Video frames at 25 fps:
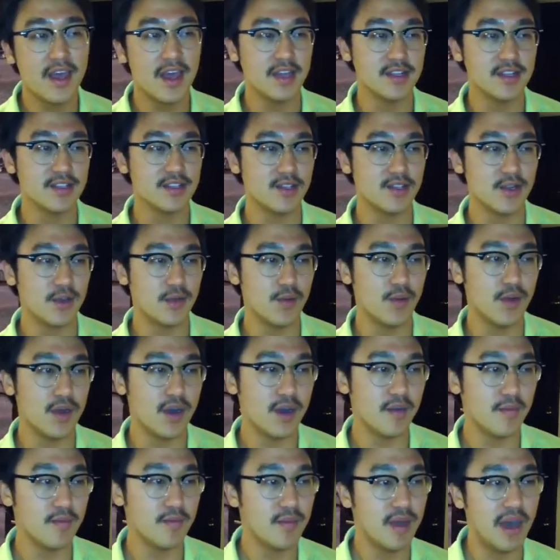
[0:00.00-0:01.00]
and so
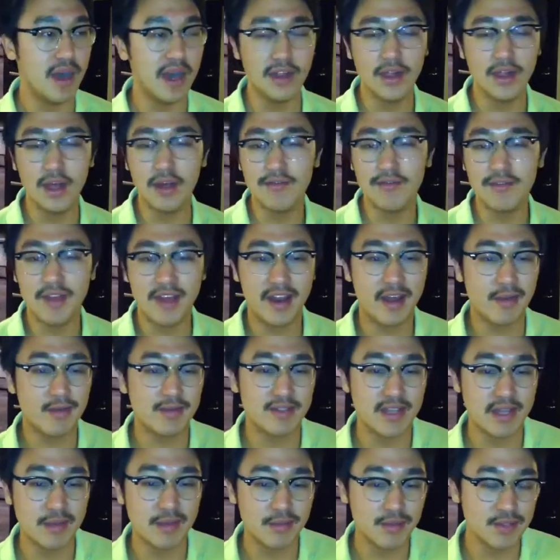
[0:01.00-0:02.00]
um, I love that I
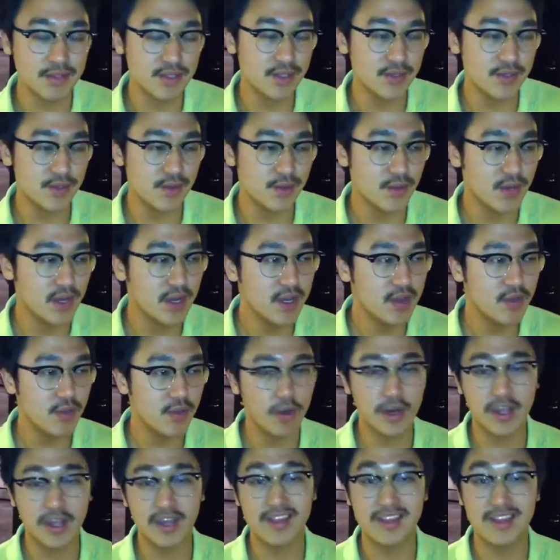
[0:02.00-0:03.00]
was able to
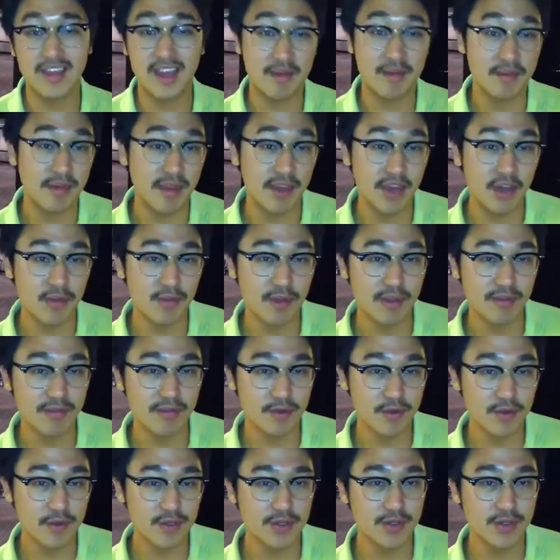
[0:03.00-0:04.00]
work at the NBL my
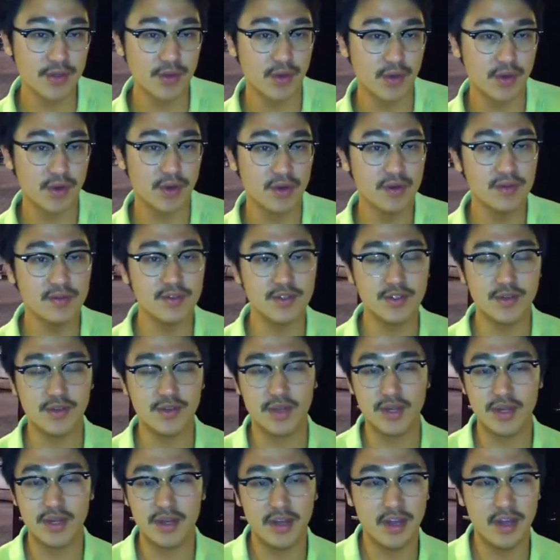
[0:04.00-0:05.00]
first tour,
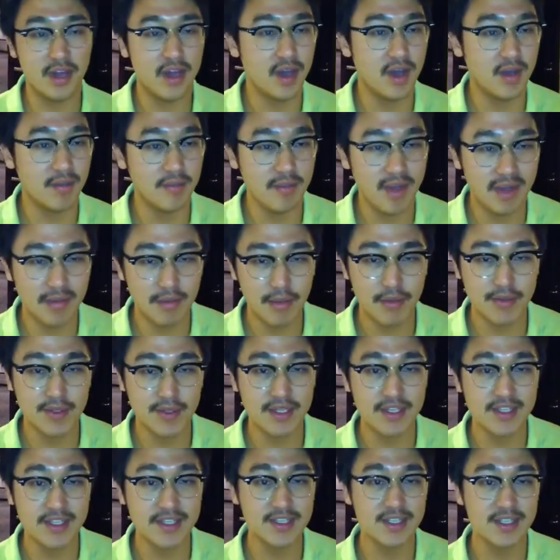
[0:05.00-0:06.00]
doing um,
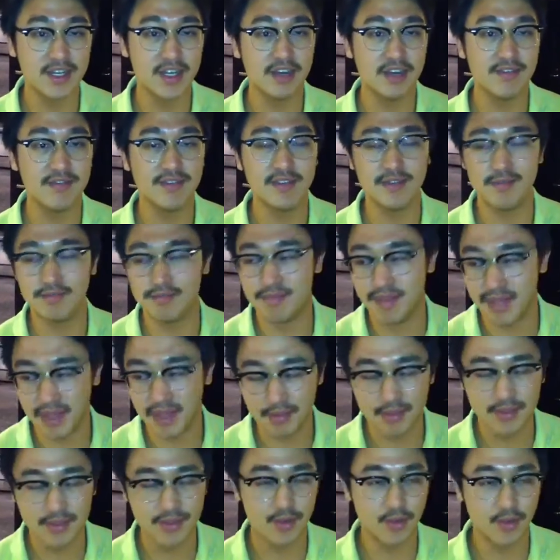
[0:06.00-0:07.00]
MOD stuff and being
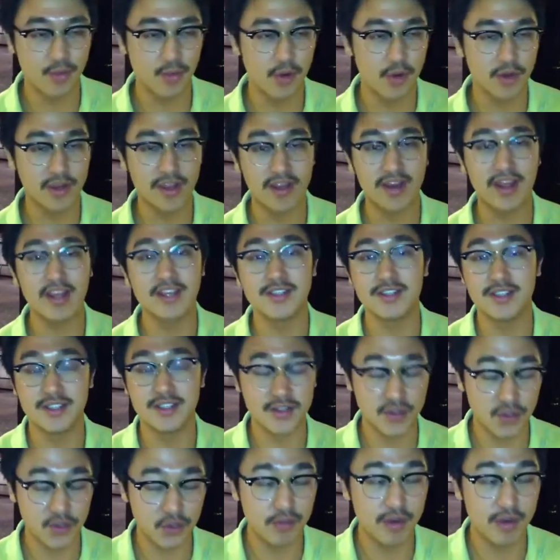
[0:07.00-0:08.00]
able to work and actually
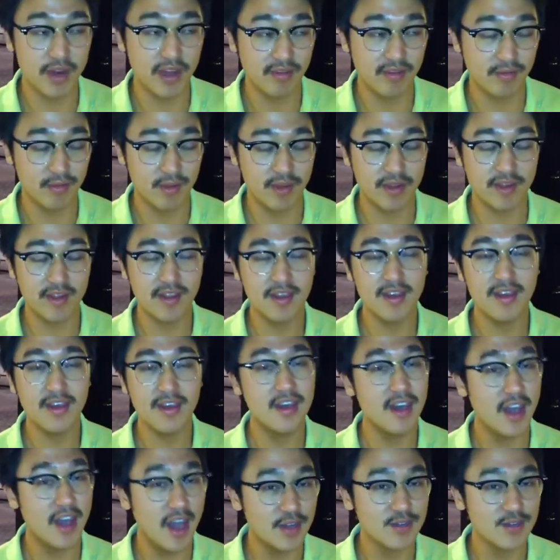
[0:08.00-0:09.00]
scuba dive with
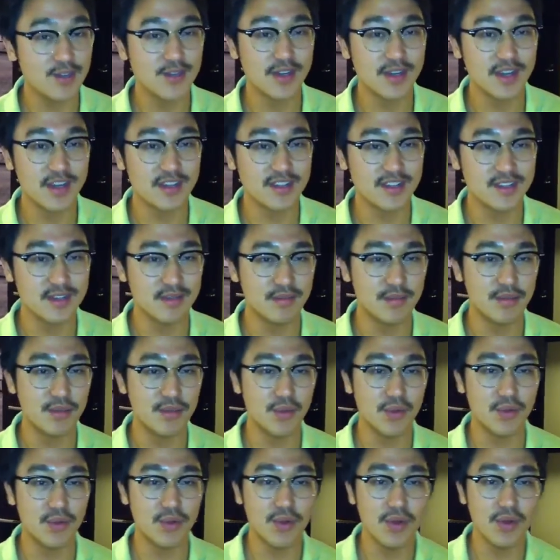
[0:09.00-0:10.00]
astronauts in the
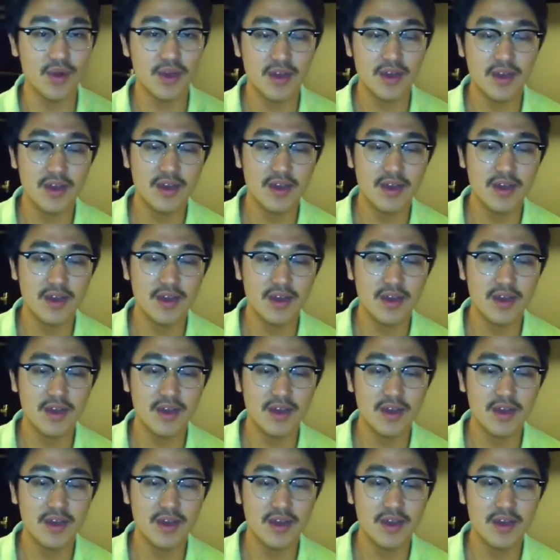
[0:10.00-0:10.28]
pool.